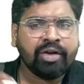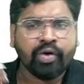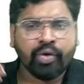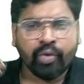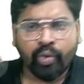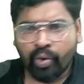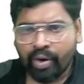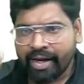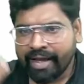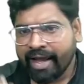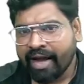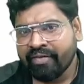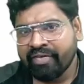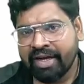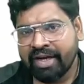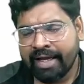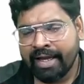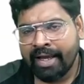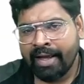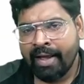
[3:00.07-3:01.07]
your oral
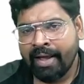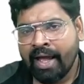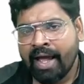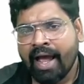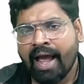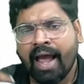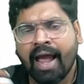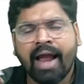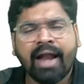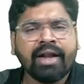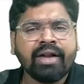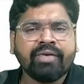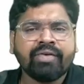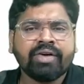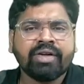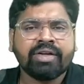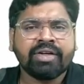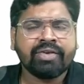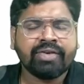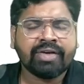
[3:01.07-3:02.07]
cavity, and
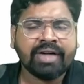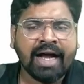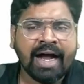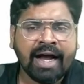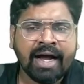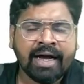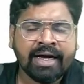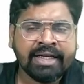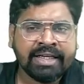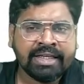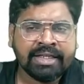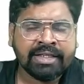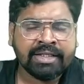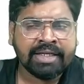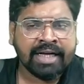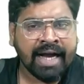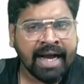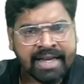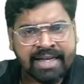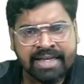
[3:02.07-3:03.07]
your
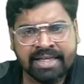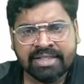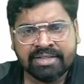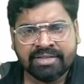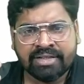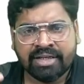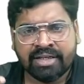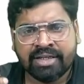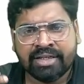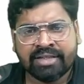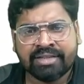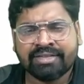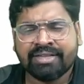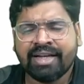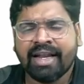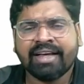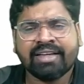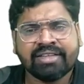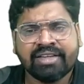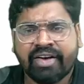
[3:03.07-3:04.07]
eyes is
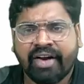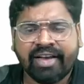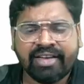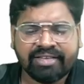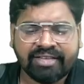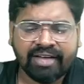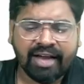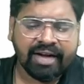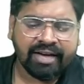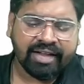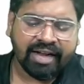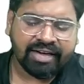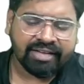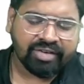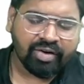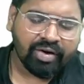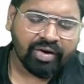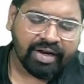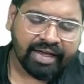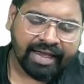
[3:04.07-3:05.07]
like dry sand. That is
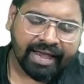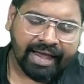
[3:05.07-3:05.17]
called